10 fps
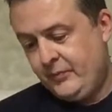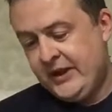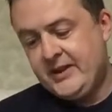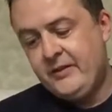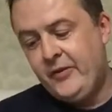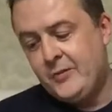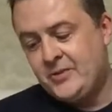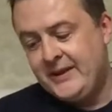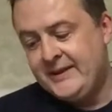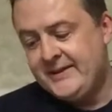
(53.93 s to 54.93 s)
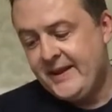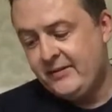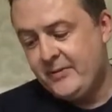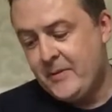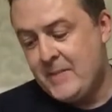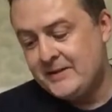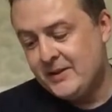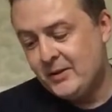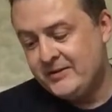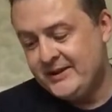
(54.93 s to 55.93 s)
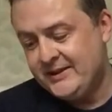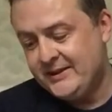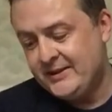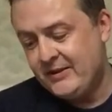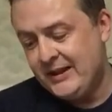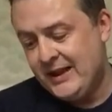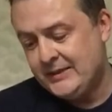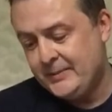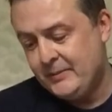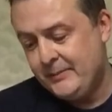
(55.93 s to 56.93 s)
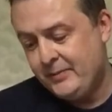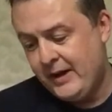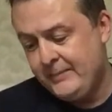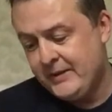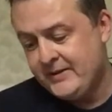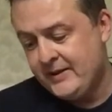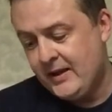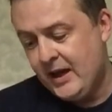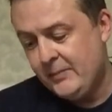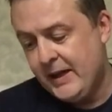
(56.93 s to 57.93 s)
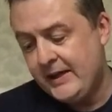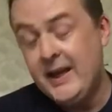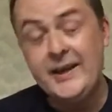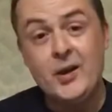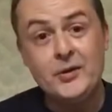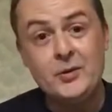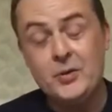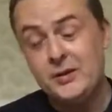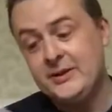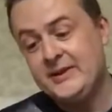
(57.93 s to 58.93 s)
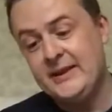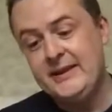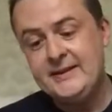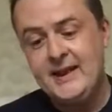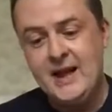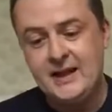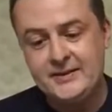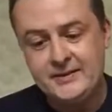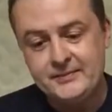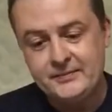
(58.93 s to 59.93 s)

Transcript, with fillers: This confirms our intel from the Mandalore resistance that the alliance between Prime Minister Almec and the underworld is still intact.